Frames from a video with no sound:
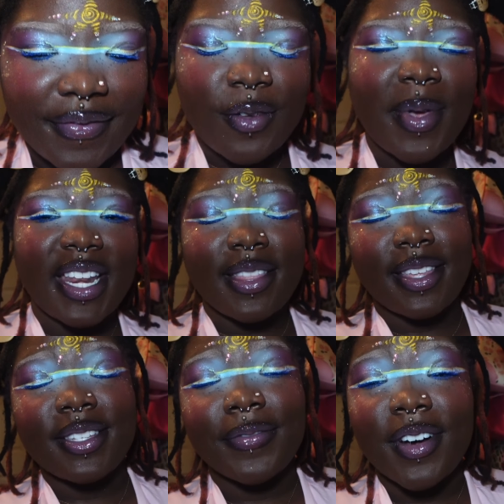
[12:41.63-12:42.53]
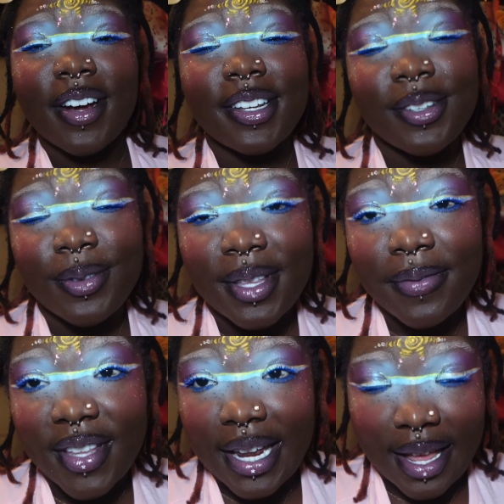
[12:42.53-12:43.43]
you made it this far to the
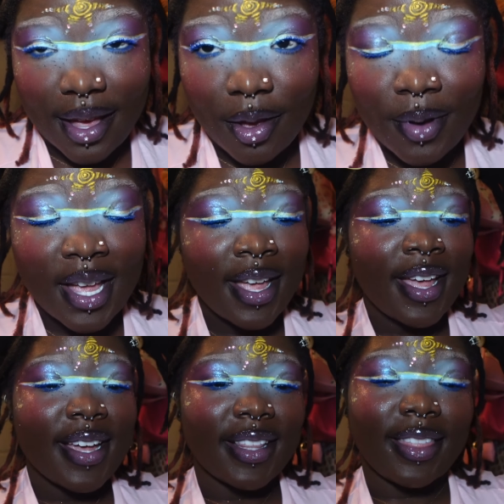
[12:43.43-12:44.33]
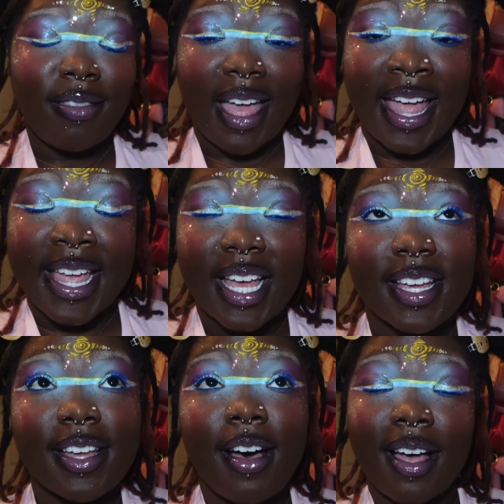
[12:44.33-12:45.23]
video, like,
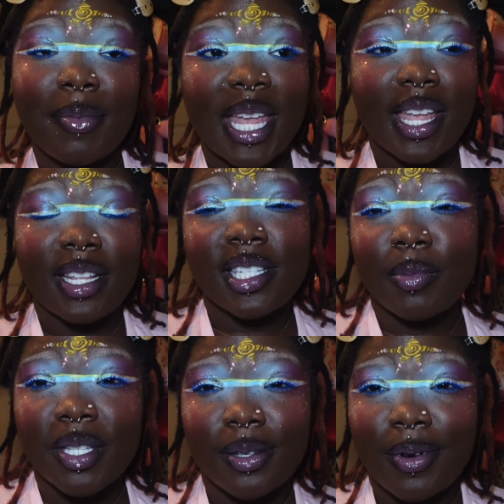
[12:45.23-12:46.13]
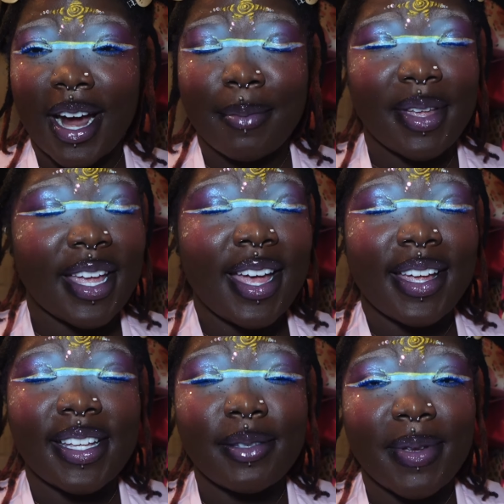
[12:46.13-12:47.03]
comment, and subscribe.
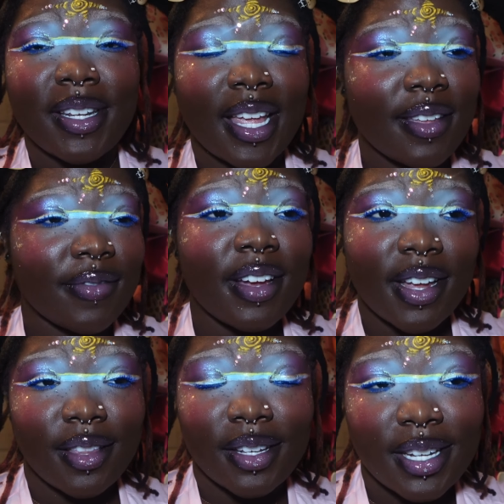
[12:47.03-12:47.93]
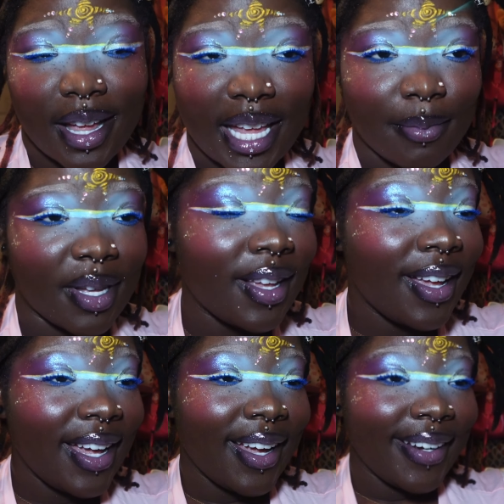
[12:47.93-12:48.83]
It's been a very long time
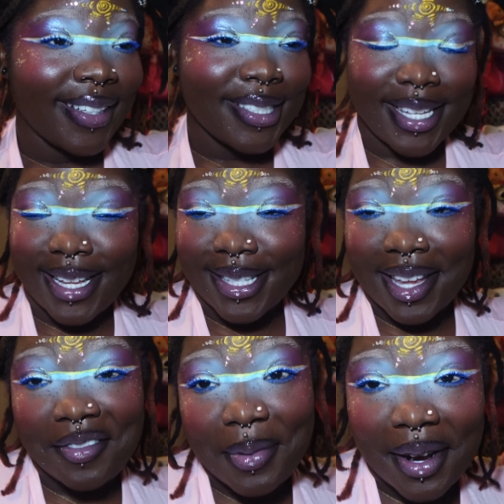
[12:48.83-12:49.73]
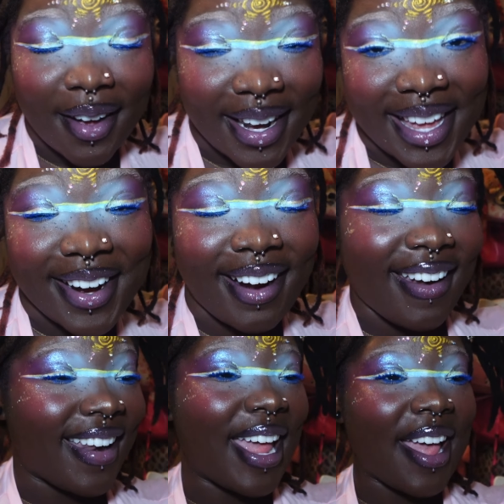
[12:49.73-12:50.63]
since I've been on here,
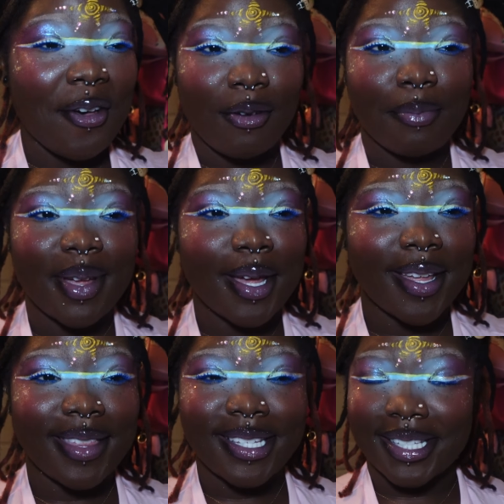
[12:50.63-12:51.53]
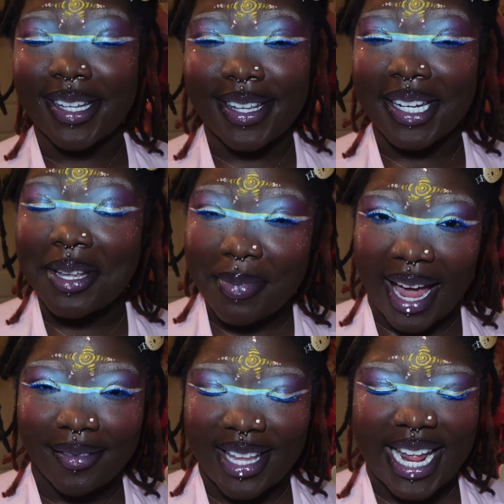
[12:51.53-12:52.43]
and I hope this is a good
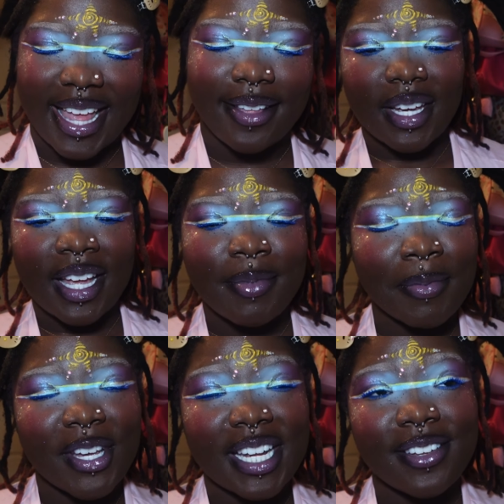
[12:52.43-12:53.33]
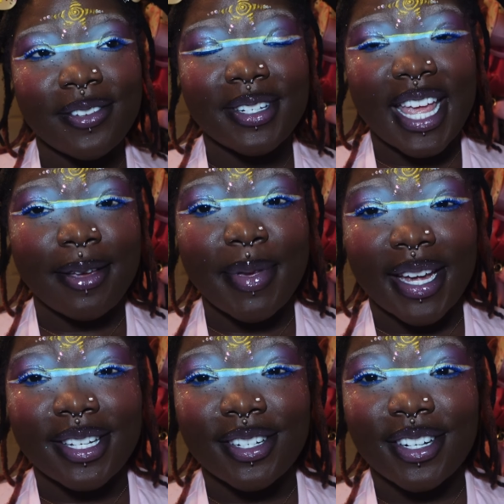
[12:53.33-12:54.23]
comeback video. I'm gonna go take
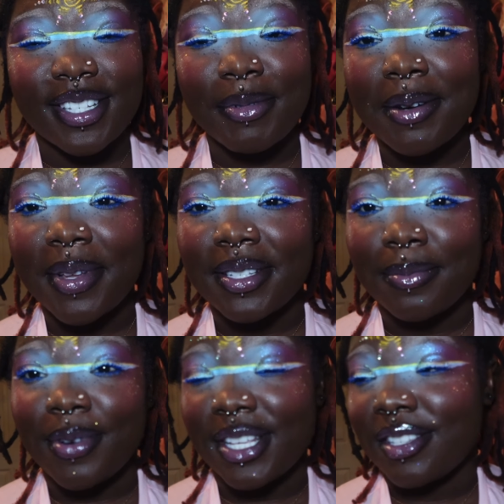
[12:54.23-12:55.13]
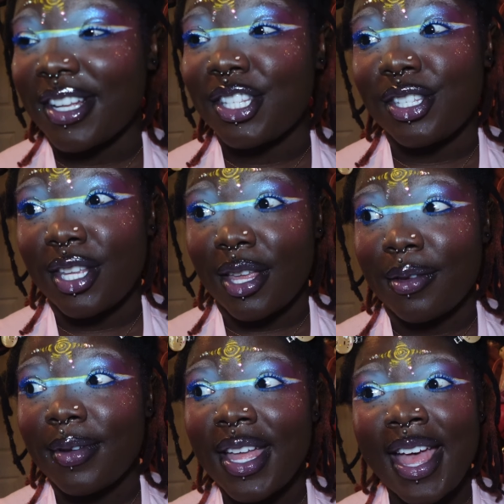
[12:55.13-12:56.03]
pictures. I'm gonna put on some press-ons
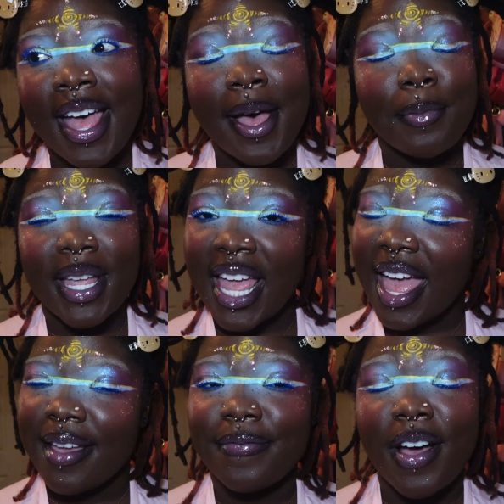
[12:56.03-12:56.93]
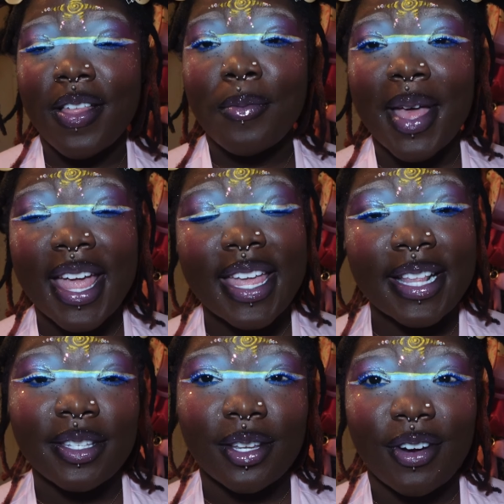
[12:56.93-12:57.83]
too. But yeah, follow my
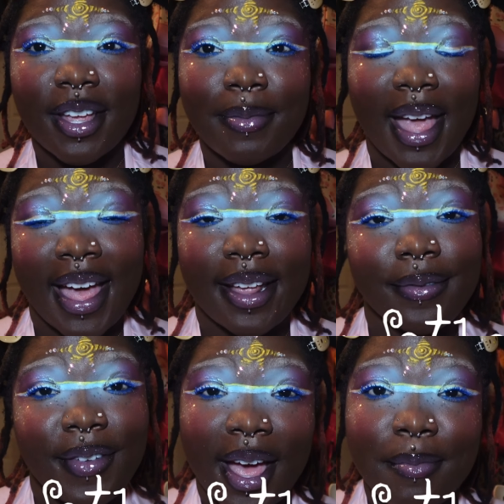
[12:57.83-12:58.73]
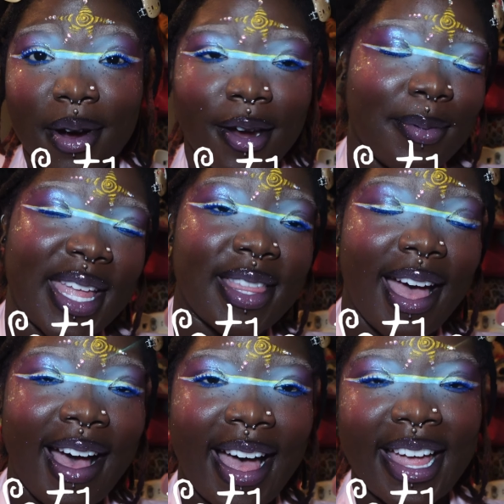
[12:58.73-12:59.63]
Instagram at FatBarbie. The
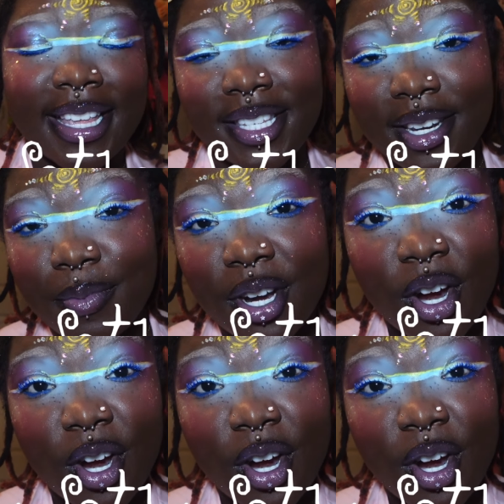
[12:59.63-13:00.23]
I is a number